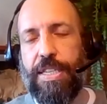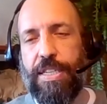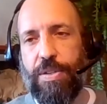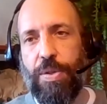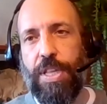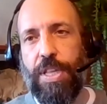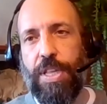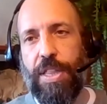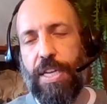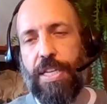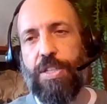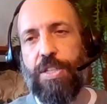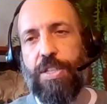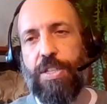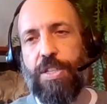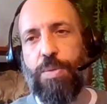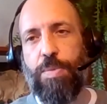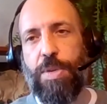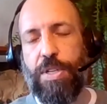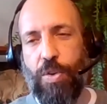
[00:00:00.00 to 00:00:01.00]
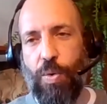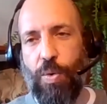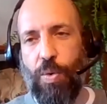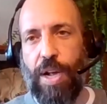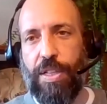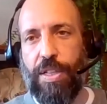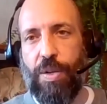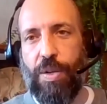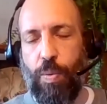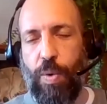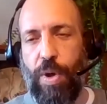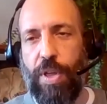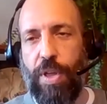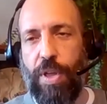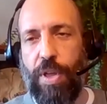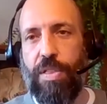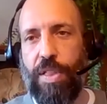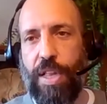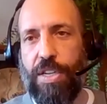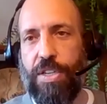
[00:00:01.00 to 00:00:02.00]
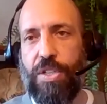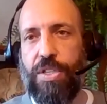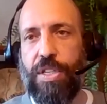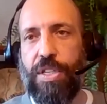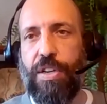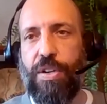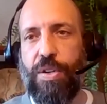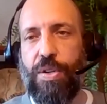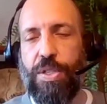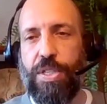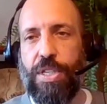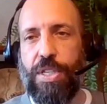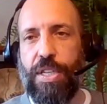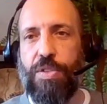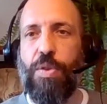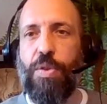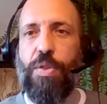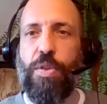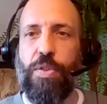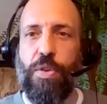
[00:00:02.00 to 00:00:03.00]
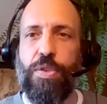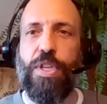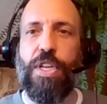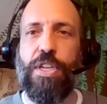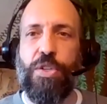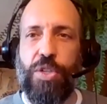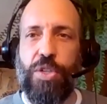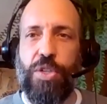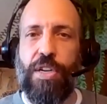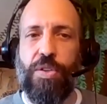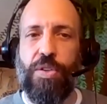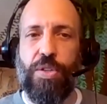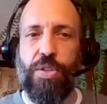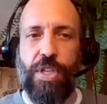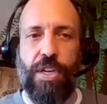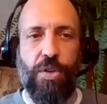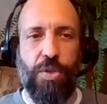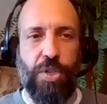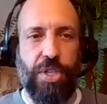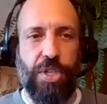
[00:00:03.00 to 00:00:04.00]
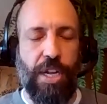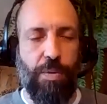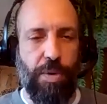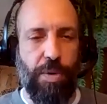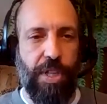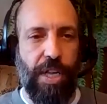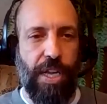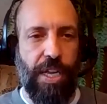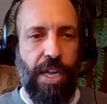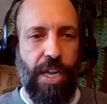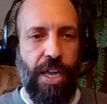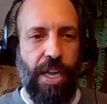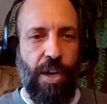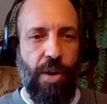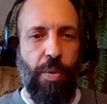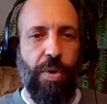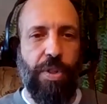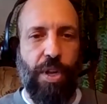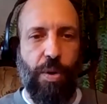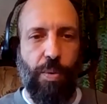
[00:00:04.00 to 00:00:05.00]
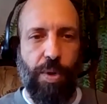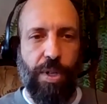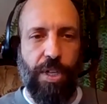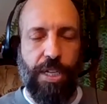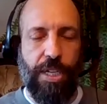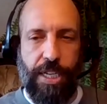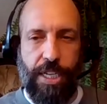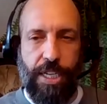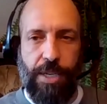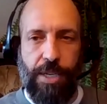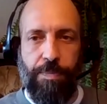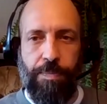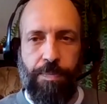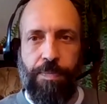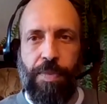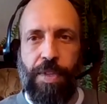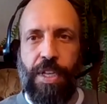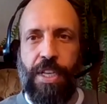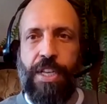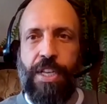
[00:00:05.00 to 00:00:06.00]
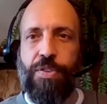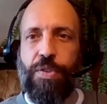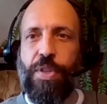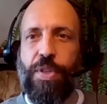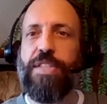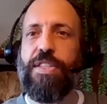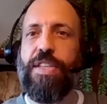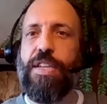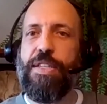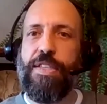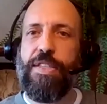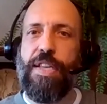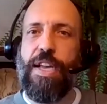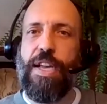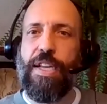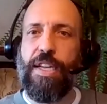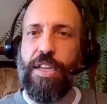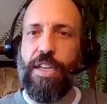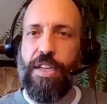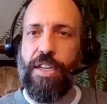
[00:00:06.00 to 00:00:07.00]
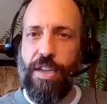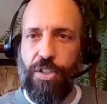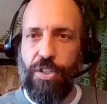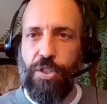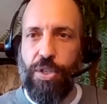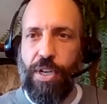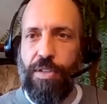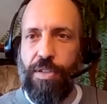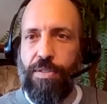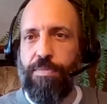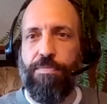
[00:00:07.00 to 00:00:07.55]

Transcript: so that they can speak directly with legislators so that those legislators can understand what they really need. So that's NSAC in a nutshell.